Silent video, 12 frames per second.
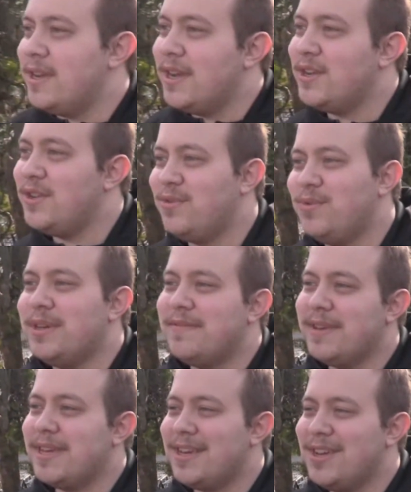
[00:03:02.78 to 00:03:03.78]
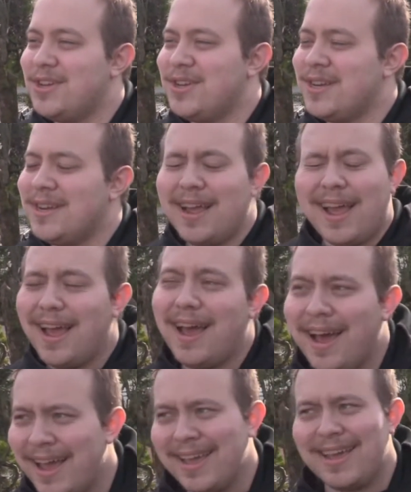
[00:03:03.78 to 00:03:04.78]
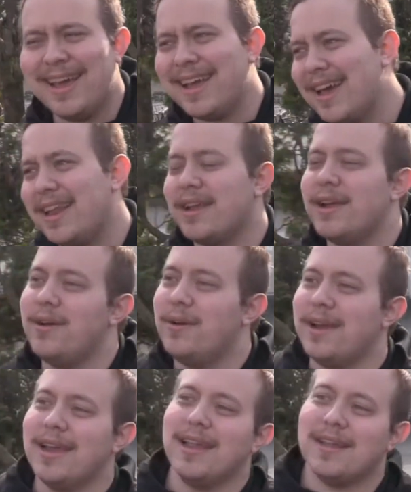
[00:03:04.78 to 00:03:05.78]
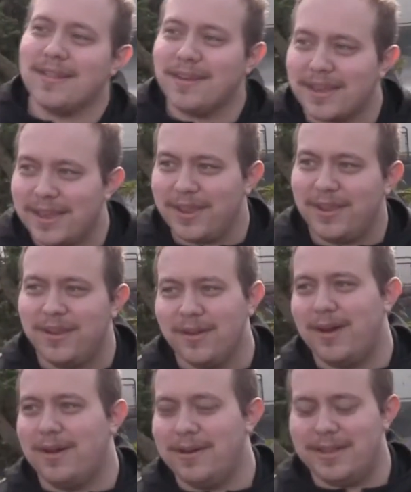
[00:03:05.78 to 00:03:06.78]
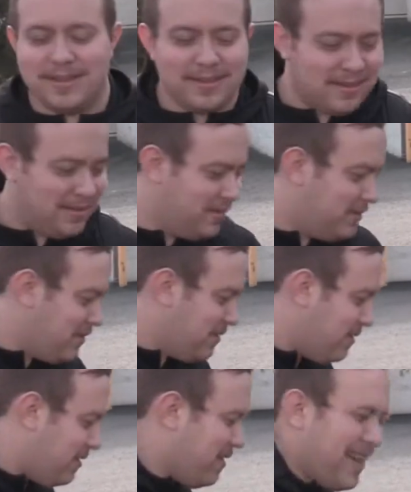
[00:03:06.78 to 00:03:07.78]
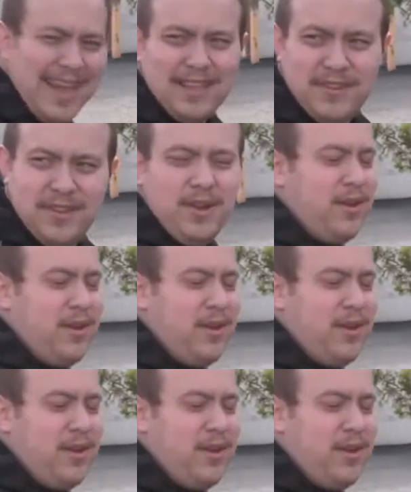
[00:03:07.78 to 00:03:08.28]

a nice two-week vacation. I, I gotta go. I gotta clock in. You know how it is. I guess you